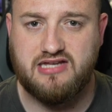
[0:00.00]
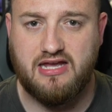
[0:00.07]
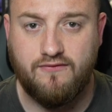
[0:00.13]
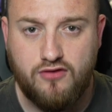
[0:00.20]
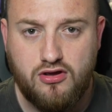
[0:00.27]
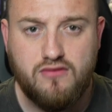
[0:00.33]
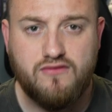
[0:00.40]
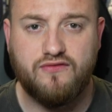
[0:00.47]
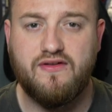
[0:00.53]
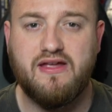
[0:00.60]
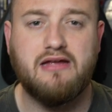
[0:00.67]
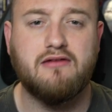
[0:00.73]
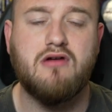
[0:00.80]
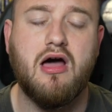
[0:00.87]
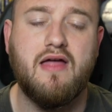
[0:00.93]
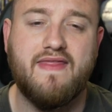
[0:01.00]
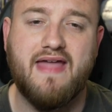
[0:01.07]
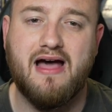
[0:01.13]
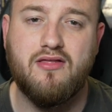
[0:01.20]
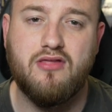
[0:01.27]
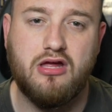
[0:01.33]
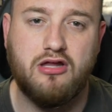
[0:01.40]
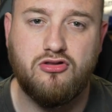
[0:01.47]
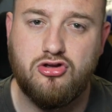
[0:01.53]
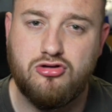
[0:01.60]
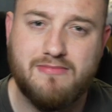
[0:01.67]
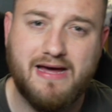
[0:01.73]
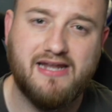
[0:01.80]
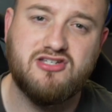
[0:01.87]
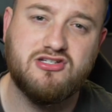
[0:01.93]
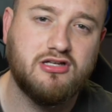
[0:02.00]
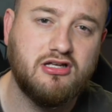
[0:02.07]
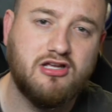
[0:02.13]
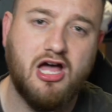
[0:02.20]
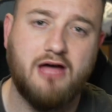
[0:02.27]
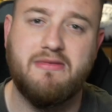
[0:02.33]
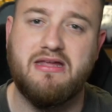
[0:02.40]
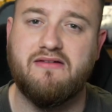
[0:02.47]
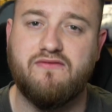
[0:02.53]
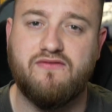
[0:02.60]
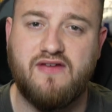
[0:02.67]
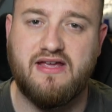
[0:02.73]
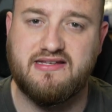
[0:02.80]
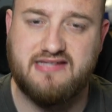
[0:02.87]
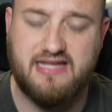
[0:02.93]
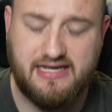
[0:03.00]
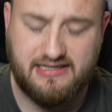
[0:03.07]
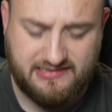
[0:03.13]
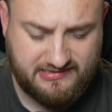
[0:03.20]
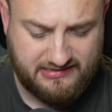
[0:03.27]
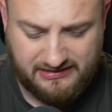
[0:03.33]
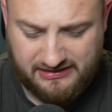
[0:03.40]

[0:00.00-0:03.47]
If you think right now that a new manager can come in and fix this,